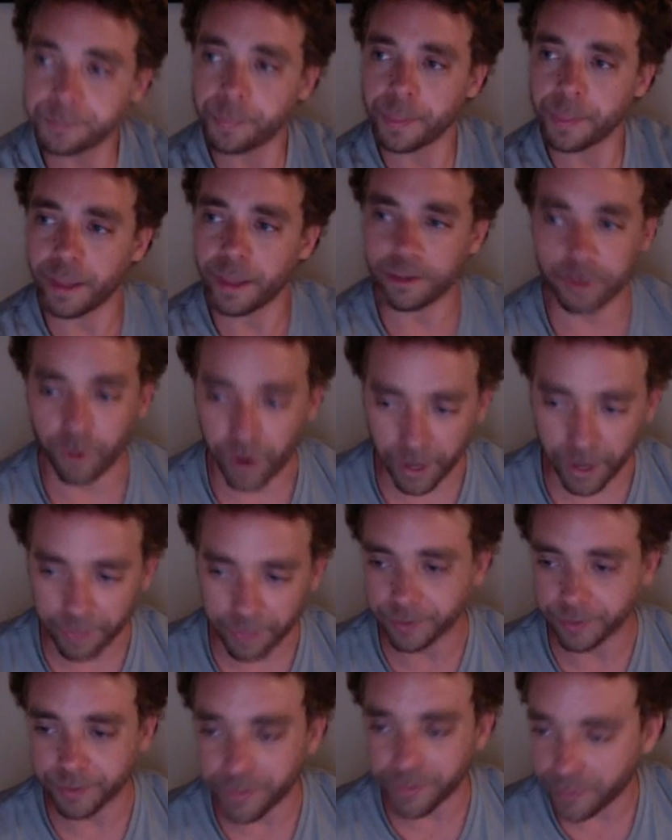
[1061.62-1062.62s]
So I
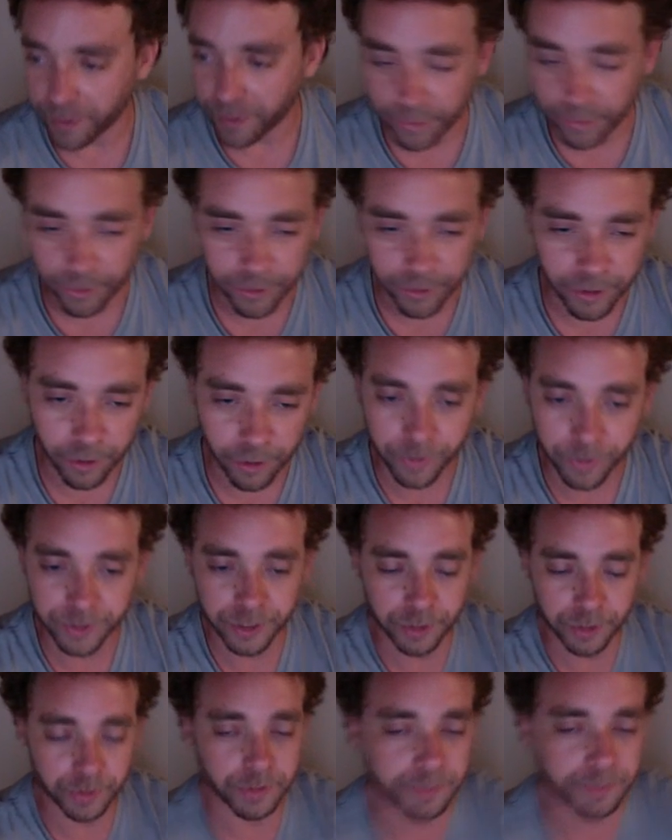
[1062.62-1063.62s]
thought that they were going to win
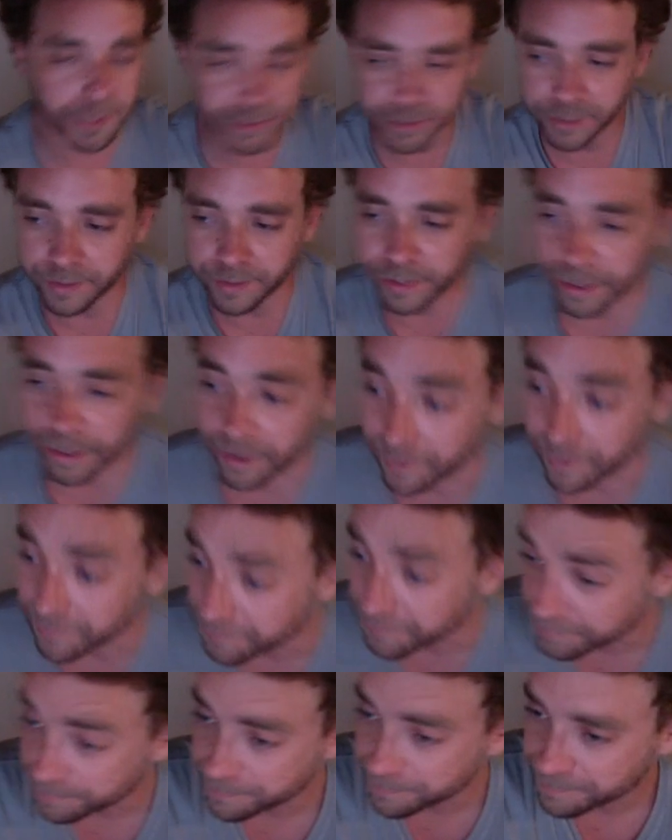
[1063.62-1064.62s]
2, especially at the
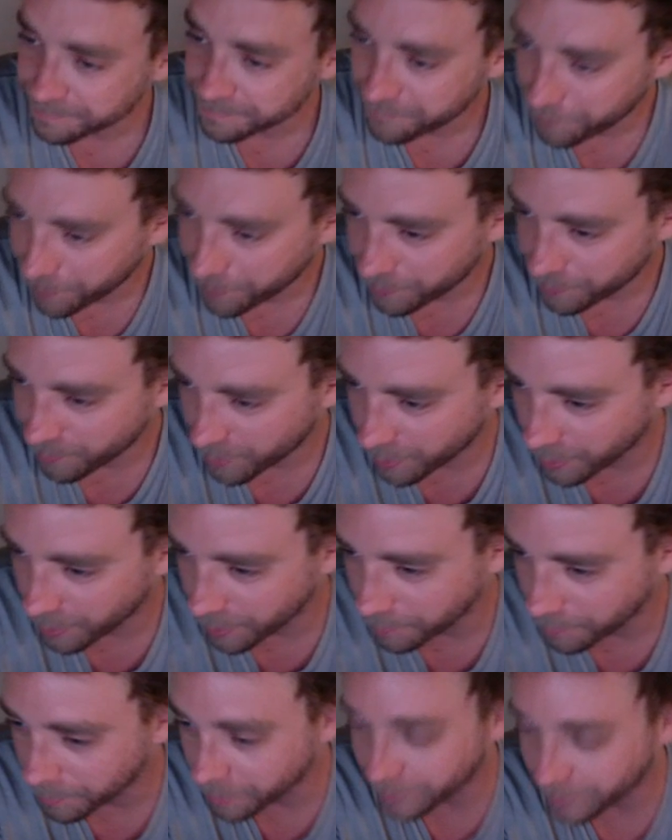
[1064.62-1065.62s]
ending.
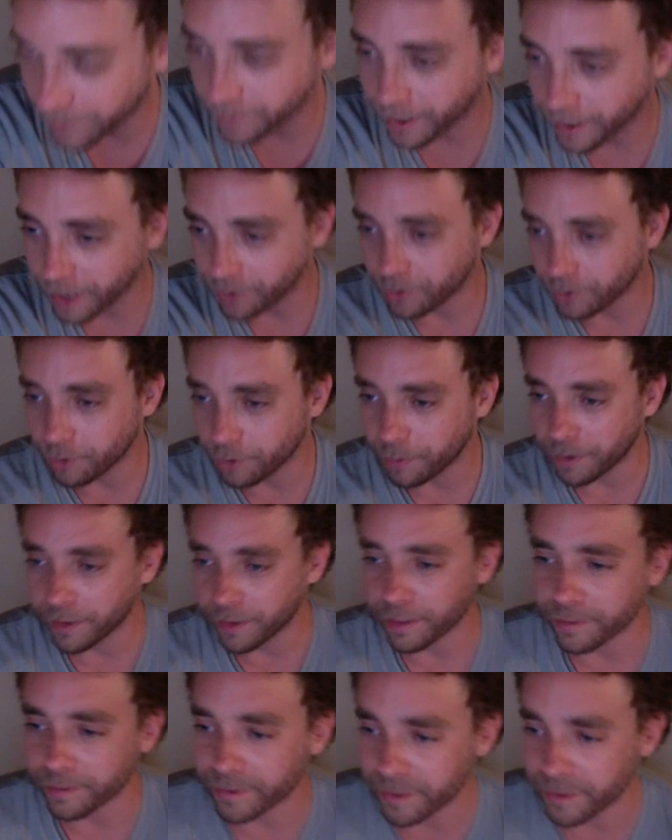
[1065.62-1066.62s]
I don't know about,
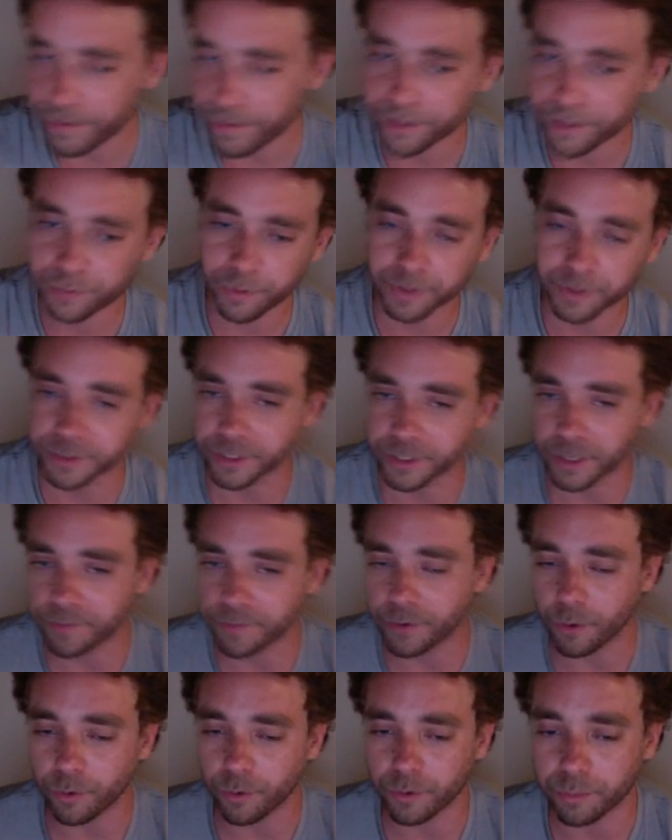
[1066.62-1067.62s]
the defense was good if
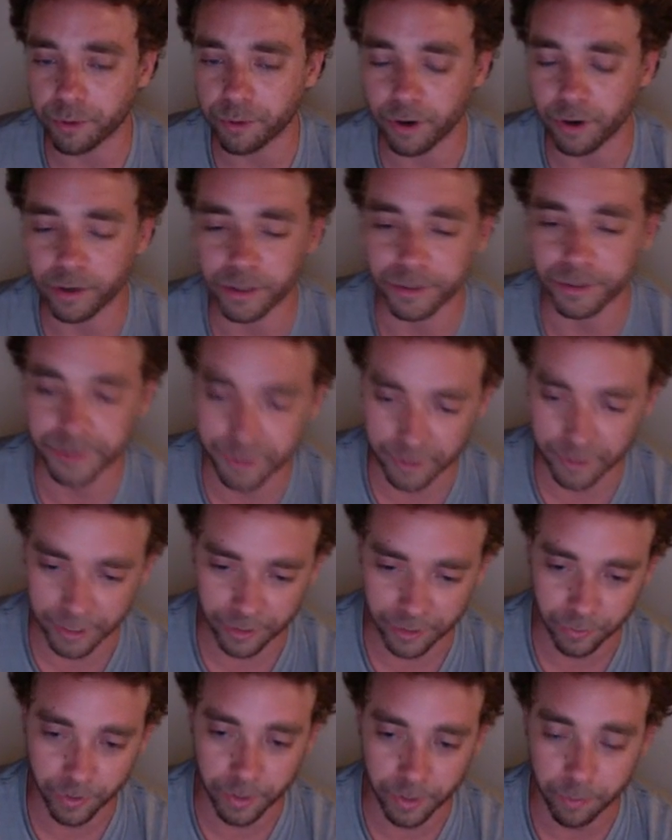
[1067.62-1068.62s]
you hold the Broncos to
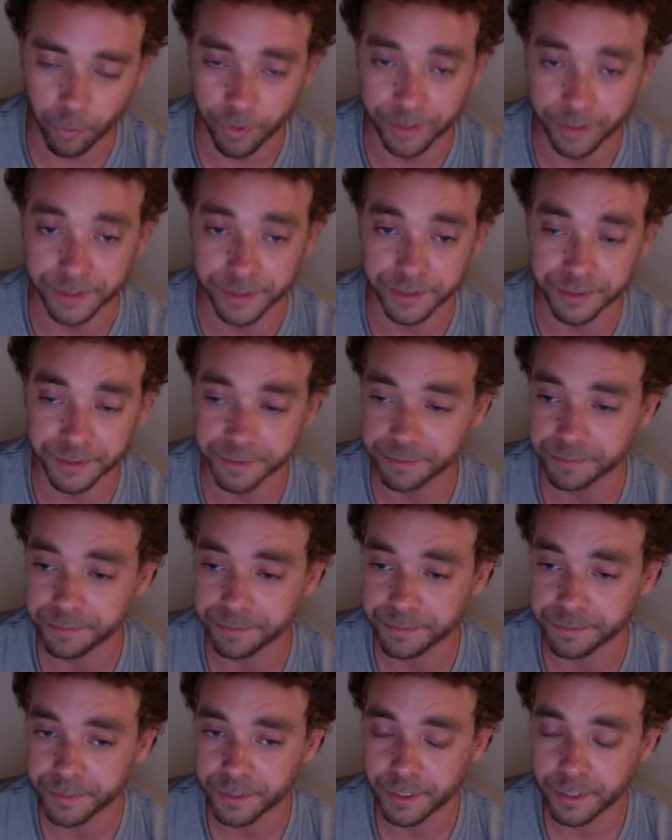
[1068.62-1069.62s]
like 20 points.
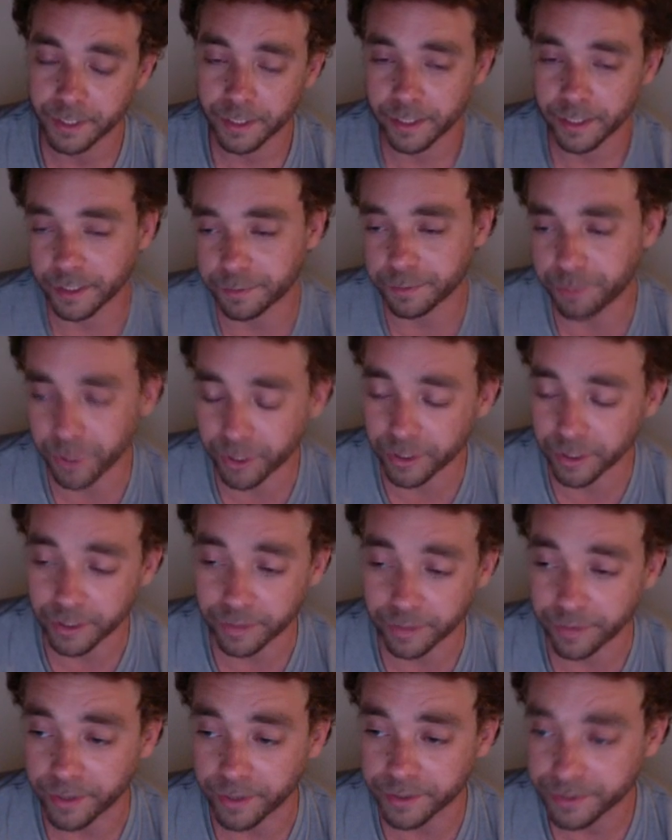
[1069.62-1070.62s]
That's pretty good
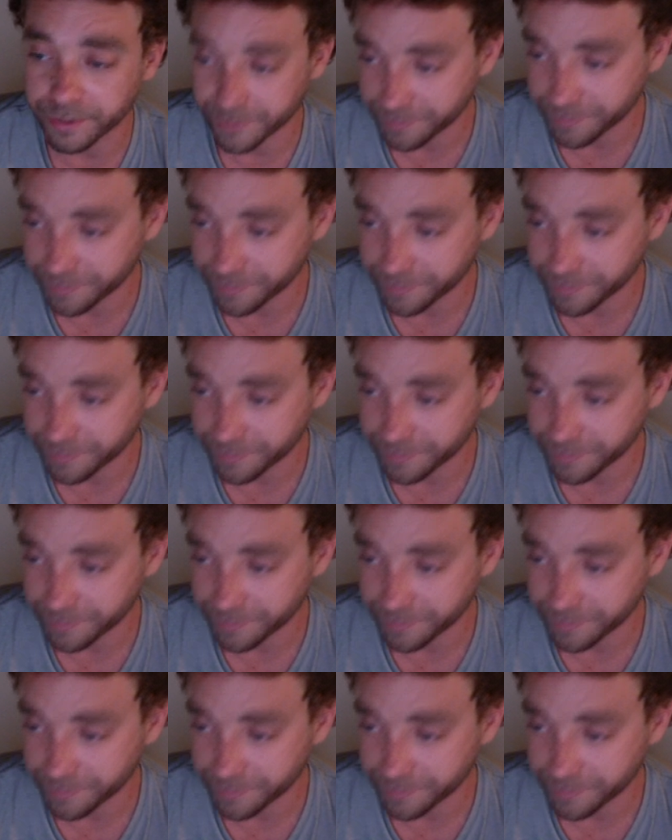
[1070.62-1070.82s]
defense.